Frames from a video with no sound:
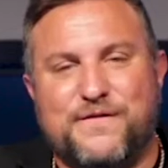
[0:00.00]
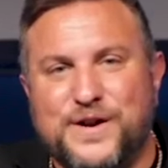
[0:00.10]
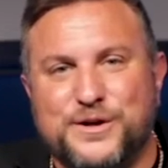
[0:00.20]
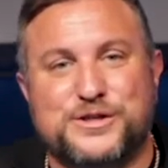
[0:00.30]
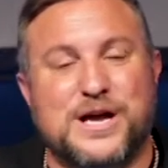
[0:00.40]

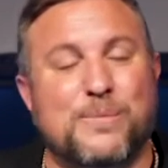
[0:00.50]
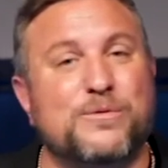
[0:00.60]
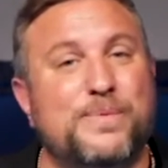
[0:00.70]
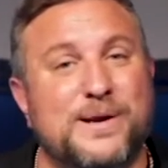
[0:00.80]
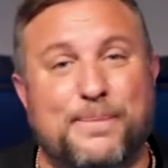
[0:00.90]
finished up
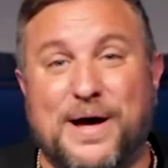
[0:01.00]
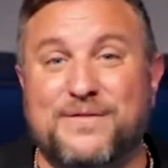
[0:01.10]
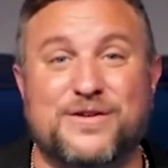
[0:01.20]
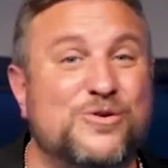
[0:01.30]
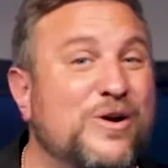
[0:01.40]
with being a part
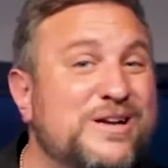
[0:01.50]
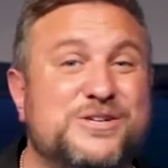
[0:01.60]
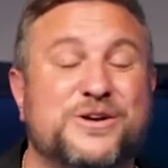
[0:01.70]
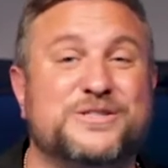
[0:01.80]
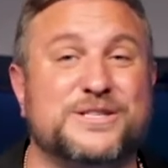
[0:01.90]
of a great
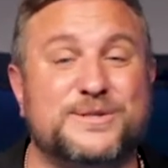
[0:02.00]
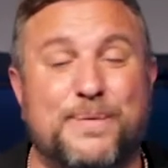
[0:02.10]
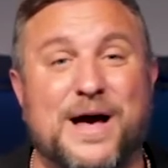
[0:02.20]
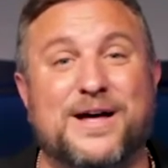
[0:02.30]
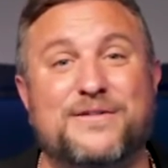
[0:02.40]
church. I was a
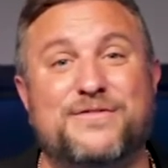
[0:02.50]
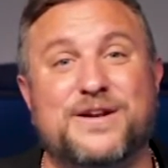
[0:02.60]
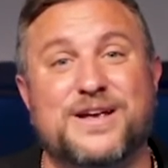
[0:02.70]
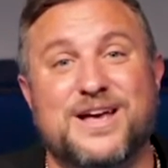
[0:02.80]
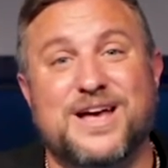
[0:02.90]
part of
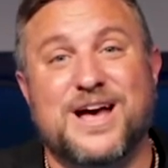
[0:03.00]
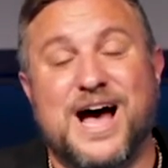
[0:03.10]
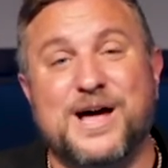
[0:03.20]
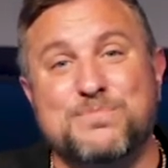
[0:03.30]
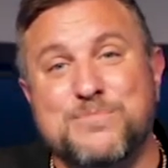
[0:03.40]
it.
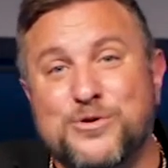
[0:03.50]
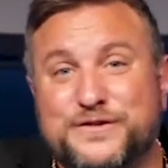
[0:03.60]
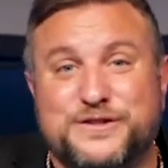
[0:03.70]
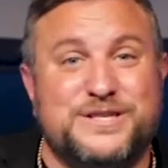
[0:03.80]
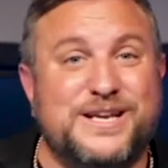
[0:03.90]
I'd moved
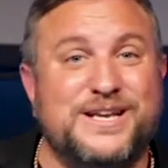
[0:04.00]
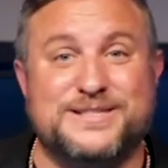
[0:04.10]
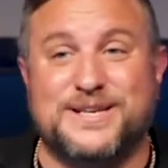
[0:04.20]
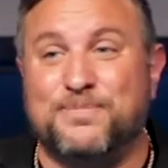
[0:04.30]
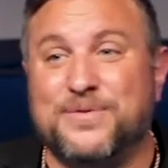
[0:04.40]

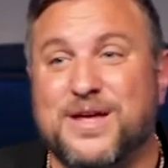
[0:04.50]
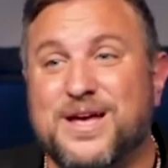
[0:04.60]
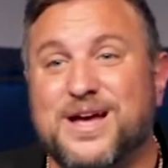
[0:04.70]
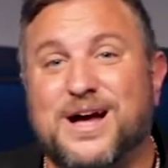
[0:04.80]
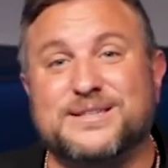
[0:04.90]
cities, and
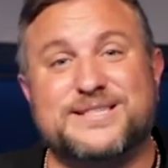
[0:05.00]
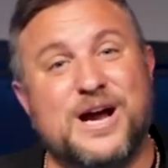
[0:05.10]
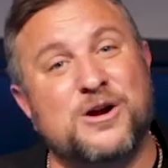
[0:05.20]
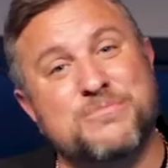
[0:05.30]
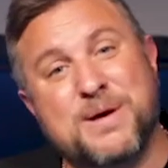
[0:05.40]
I'll tell
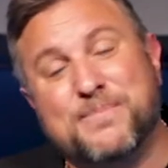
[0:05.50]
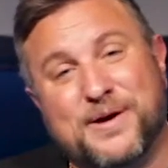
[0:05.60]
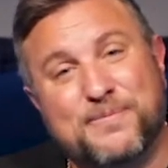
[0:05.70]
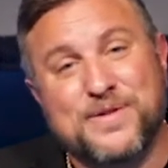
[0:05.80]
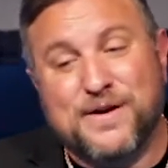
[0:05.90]
you, I
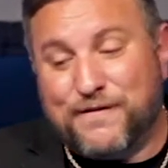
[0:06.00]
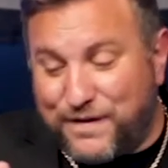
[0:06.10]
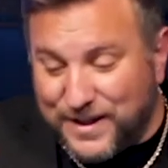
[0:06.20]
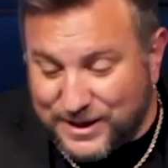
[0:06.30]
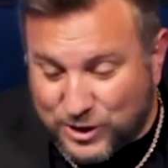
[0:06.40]
remember
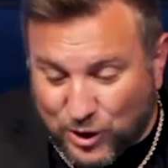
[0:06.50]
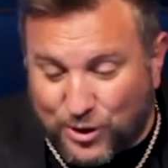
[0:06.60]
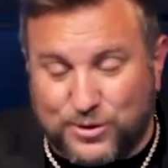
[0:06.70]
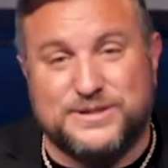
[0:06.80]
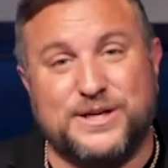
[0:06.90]
feeling
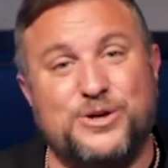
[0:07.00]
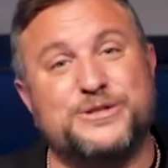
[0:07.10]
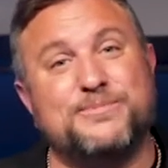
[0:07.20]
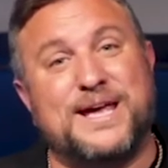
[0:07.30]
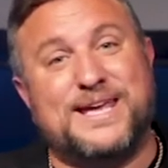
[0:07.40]
called to
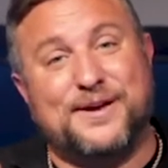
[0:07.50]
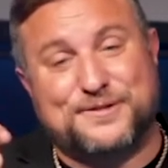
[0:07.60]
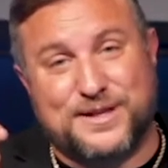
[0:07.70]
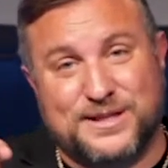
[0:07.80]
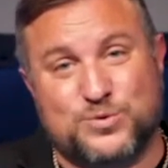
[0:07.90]
use my
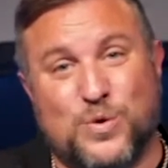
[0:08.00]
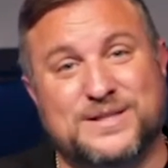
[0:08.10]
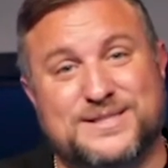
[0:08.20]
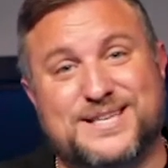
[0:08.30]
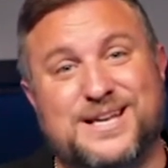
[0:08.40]
gifts in this
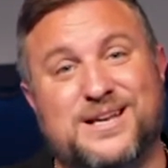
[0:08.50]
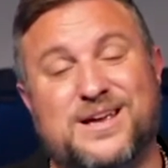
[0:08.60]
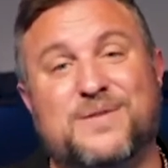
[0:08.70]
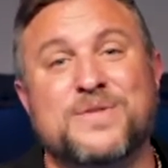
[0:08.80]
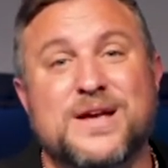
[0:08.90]
one city
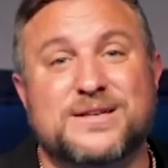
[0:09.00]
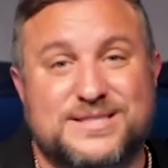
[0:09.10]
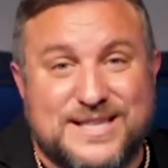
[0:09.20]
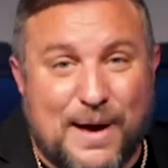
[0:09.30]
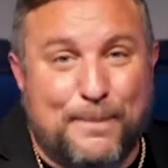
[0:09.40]
to
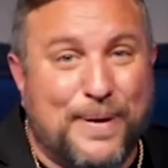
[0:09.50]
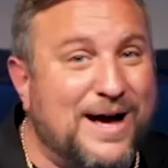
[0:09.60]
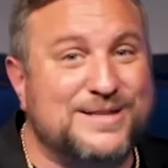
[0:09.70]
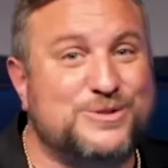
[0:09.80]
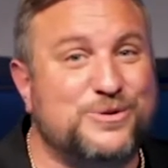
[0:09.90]
start
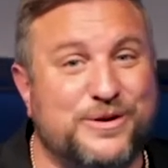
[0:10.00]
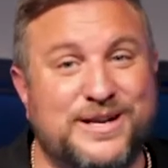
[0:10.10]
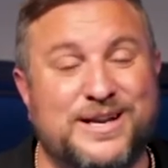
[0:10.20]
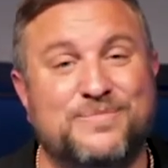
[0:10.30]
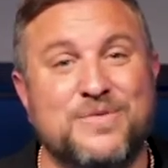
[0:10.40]

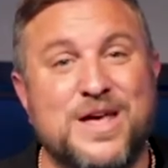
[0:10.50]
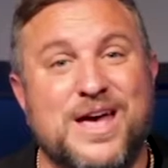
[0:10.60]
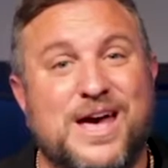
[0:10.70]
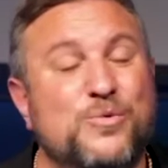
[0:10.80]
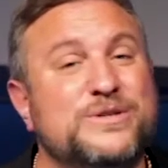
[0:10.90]
pastoring. And
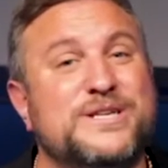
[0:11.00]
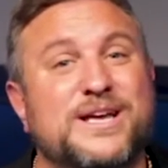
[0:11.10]
it was